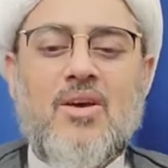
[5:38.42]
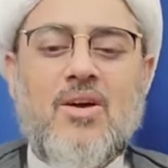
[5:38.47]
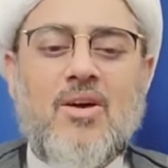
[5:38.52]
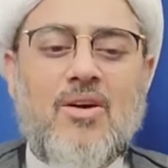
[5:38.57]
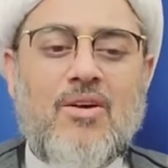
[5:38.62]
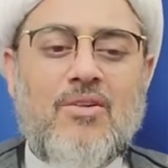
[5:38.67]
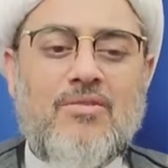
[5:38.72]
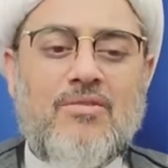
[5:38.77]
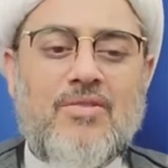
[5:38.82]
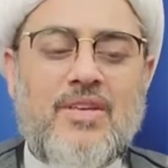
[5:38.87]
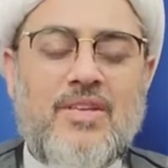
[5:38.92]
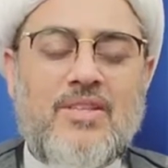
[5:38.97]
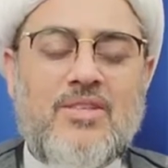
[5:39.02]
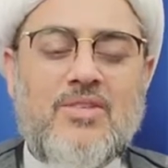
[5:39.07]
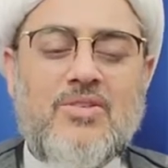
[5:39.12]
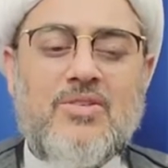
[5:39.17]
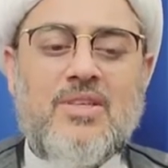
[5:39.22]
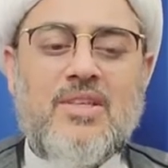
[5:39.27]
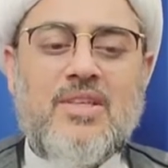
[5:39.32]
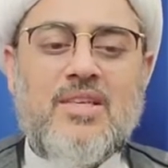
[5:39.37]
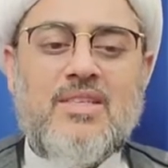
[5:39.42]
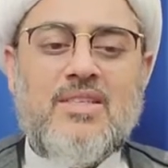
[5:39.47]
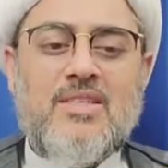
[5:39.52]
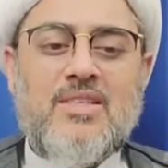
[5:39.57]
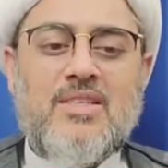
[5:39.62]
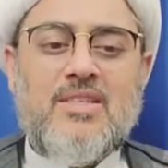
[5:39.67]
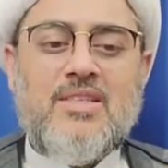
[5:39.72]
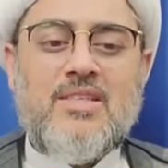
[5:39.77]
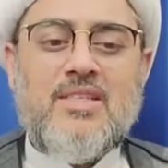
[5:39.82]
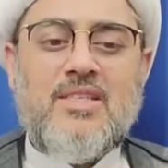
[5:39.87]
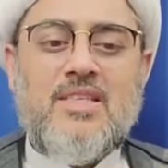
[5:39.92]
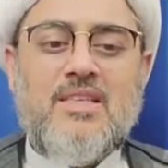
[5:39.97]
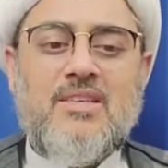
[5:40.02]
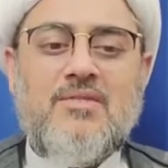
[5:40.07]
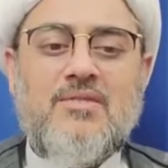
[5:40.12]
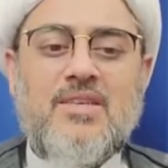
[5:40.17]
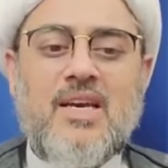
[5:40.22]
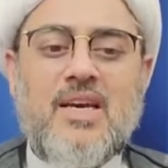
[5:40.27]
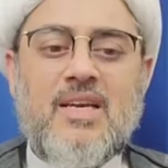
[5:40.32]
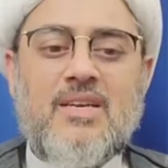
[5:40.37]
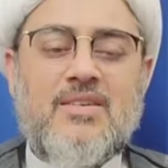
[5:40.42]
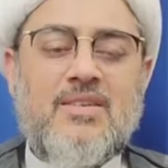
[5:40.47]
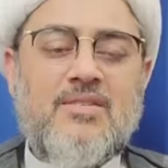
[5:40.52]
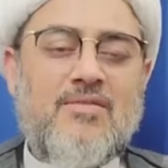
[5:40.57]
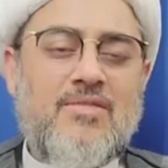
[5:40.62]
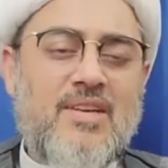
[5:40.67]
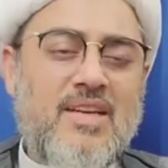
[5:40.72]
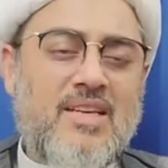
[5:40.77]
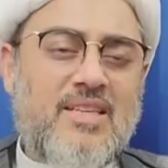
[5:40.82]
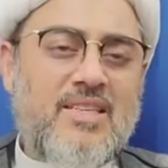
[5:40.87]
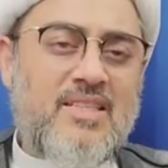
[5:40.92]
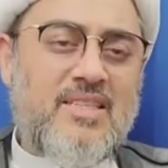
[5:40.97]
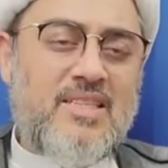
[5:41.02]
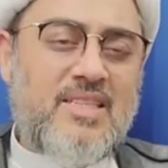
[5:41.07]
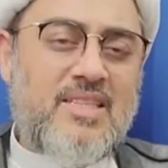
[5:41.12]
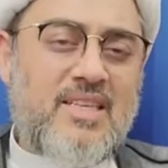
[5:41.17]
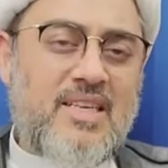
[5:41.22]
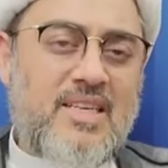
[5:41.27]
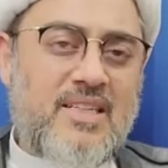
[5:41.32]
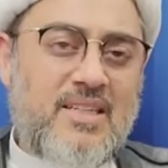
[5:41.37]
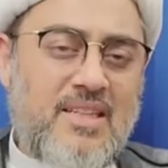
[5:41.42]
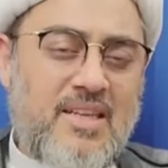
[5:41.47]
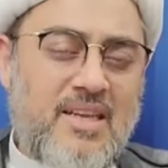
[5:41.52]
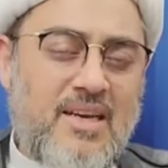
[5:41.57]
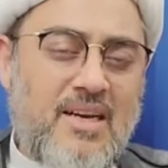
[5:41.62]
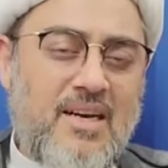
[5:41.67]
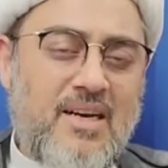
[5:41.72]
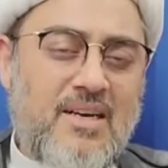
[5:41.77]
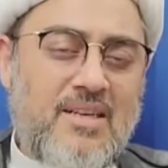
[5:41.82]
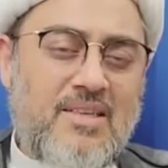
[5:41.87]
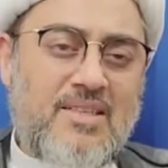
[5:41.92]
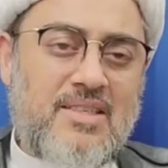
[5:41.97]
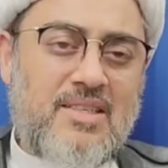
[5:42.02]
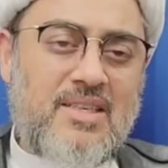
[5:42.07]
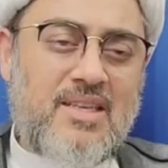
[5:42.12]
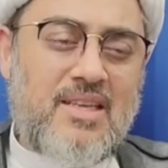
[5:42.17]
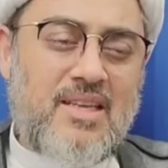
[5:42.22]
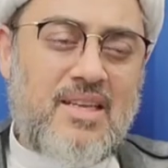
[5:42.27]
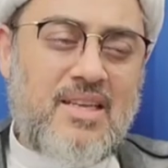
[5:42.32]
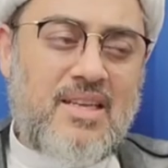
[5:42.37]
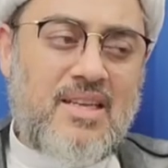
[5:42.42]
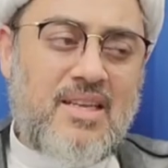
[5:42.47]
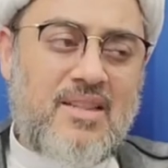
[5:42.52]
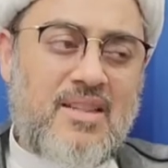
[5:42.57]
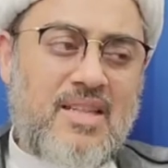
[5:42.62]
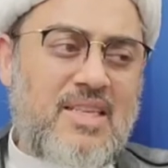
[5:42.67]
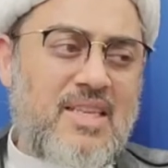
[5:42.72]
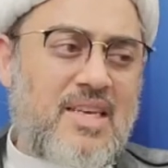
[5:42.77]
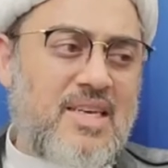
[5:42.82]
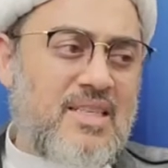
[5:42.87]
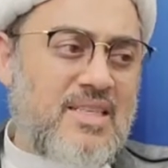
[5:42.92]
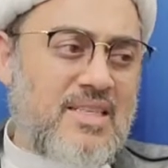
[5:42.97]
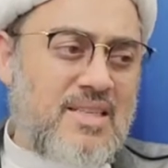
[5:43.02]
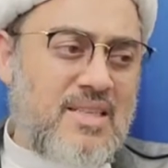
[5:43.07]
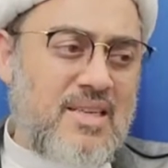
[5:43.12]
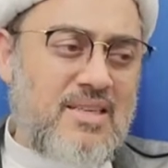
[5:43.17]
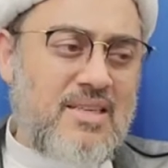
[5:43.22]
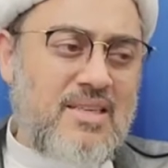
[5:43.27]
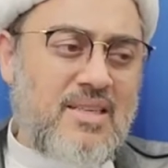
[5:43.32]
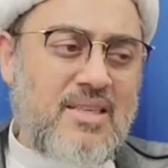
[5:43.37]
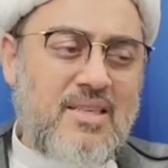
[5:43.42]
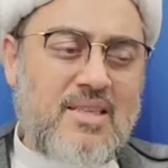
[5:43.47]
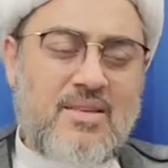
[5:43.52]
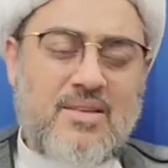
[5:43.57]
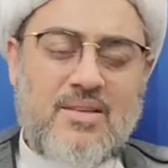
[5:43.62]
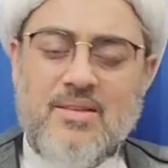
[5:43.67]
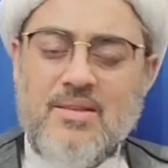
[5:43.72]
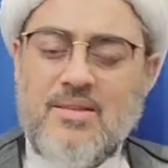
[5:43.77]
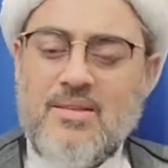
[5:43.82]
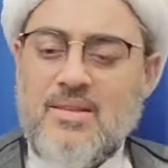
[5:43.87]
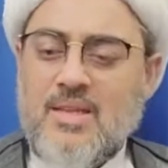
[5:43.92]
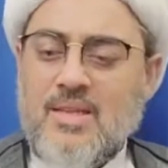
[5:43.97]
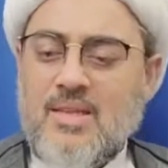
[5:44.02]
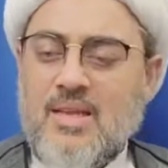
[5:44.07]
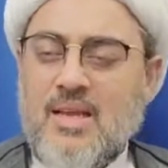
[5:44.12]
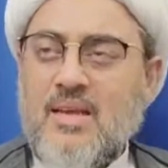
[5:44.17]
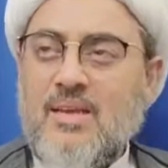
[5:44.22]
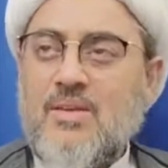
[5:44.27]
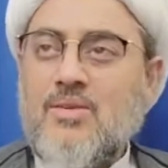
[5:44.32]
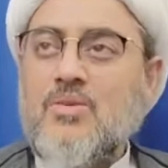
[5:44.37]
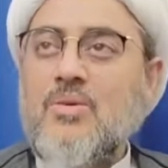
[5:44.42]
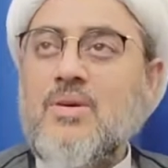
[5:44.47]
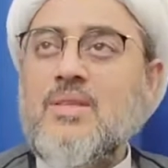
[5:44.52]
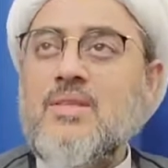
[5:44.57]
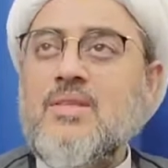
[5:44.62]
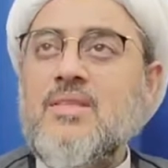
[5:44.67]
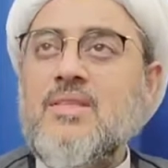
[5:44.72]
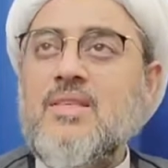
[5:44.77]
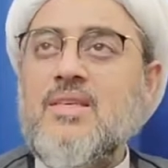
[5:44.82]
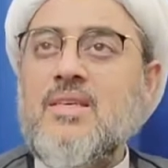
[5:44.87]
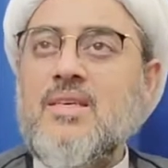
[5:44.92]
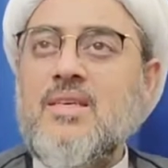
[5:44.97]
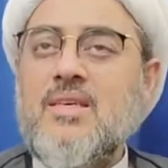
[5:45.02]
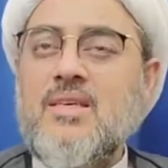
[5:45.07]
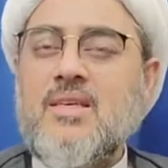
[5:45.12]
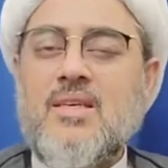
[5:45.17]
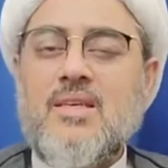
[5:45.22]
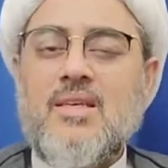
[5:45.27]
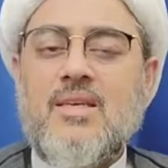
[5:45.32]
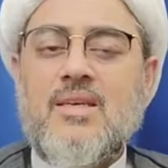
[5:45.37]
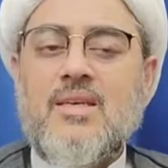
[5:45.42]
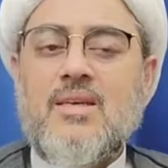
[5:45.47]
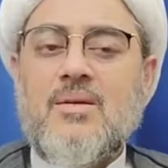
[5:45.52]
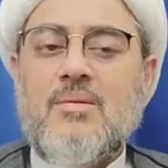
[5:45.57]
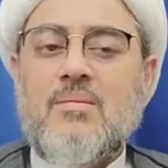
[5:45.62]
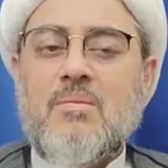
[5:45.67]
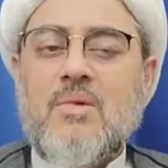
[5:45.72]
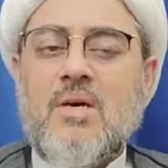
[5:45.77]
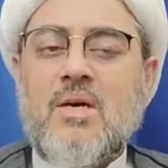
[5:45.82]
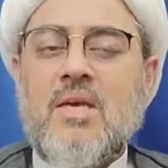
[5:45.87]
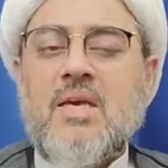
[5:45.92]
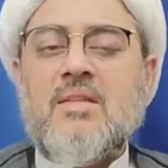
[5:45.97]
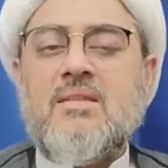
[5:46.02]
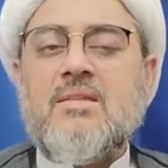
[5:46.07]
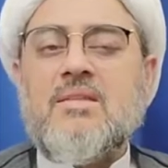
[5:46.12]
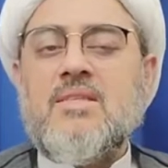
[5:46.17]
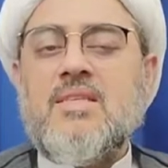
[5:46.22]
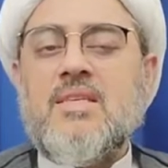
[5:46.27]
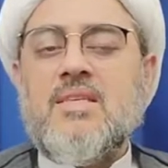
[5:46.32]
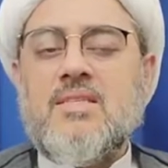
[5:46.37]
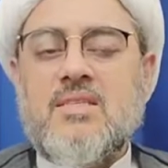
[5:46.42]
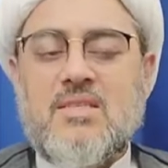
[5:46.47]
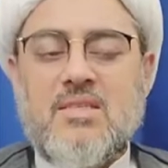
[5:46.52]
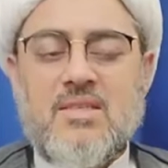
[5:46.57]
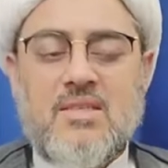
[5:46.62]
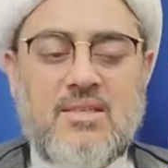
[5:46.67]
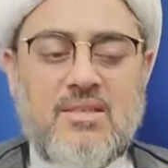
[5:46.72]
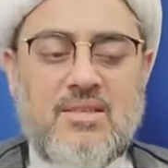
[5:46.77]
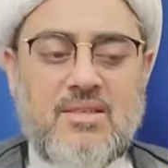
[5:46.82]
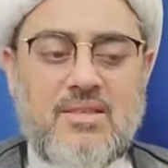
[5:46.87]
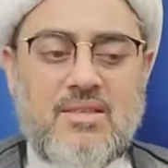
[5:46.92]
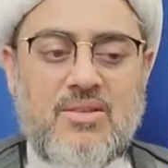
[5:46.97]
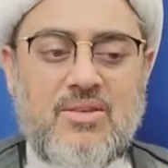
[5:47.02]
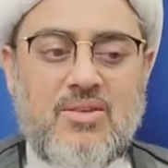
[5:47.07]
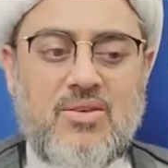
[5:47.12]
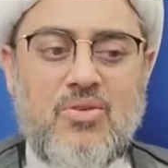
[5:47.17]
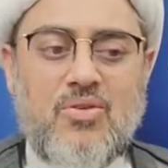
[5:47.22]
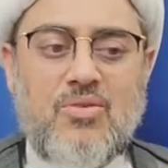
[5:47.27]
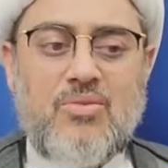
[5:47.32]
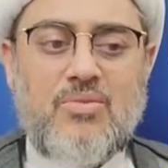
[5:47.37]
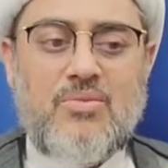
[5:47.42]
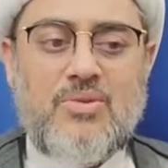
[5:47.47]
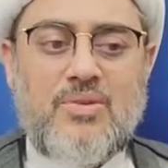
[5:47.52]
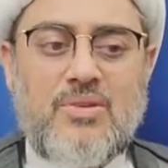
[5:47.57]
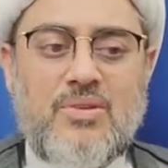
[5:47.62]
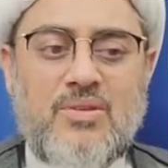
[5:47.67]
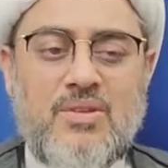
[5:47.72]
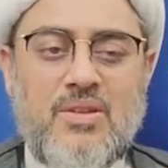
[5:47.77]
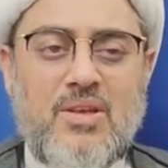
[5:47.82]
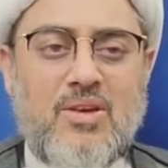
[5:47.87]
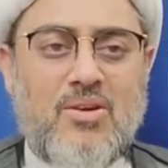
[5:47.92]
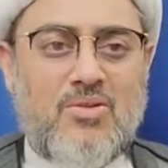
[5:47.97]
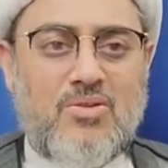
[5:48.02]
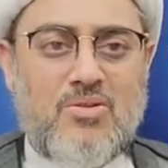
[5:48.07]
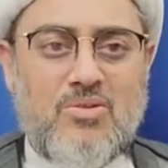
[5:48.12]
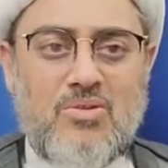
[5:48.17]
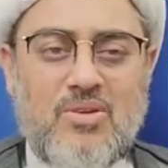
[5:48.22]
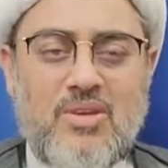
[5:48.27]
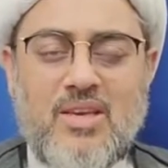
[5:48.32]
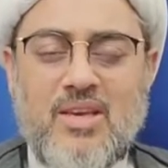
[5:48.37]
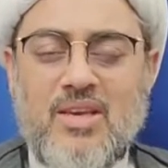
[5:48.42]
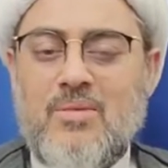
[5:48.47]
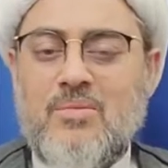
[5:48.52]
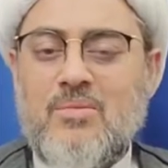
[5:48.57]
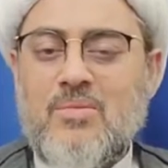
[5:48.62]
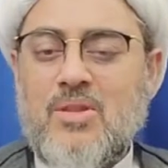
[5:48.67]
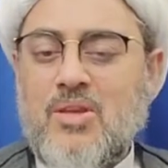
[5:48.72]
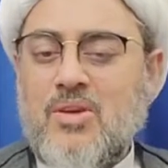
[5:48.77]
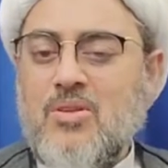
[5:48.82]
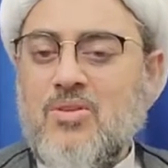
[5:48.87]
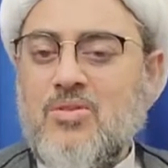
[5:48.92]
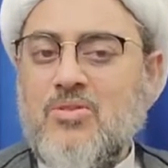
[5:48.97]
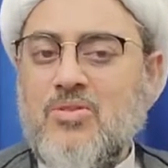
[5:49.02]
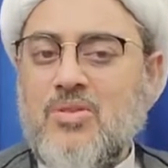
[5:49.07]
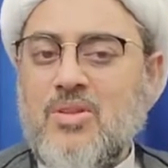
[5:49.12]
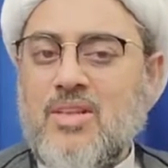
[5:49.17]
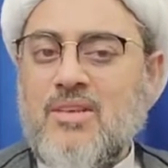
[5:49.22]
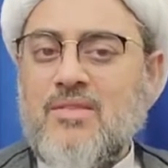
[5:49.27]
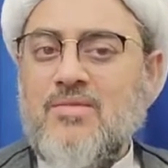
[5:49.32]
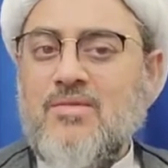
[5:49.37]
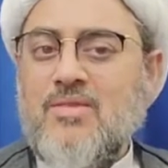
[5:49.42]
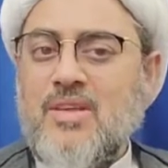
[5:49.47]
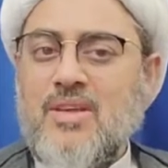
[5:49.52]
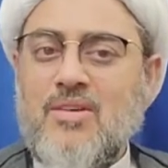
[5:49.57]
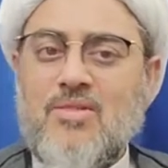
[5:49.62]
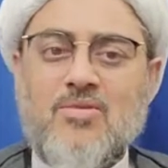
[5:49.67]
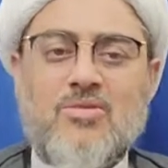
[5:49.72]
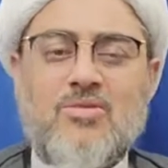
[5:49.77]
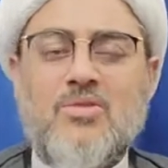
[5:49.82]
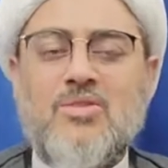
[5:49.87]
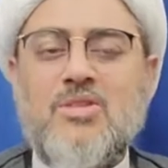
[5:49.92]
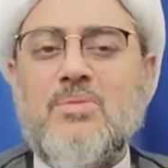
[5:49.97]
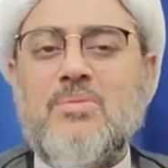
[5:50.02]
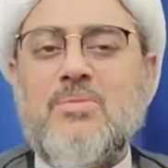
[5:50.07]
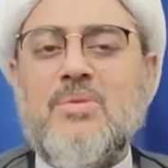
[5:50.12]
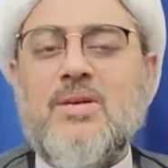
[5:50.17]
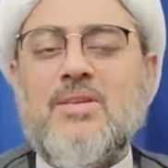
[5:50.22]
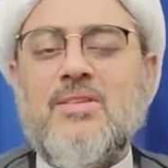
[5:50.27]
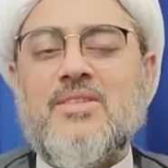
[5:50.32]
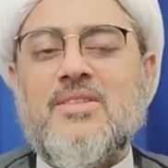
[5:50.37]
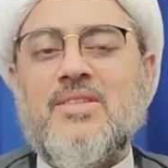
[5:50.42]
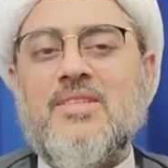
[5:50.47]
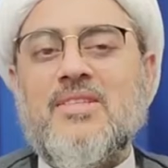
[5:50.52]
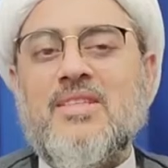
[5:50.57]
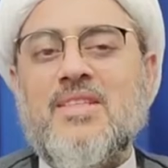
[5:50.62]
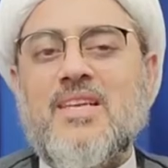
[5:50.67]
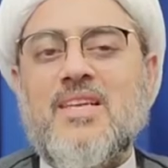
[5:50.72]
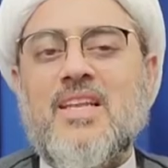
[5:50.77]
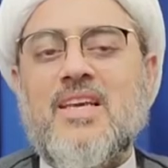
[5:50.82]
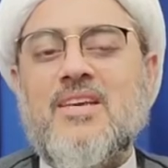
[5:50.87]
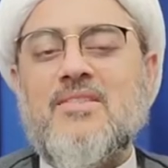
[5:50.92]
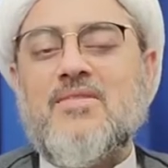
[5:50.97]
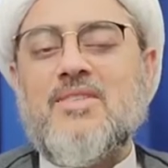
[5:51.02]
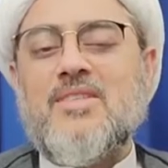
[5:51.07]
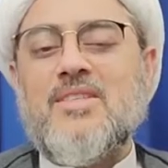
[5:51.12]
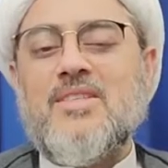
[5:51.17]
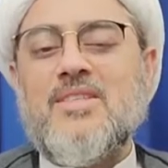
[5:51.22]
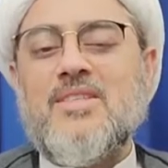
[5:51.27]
of history is received and reflected in the heart. That I study, that I go and see my ancestors' homes. They also came, they also lived, they also departed, they left.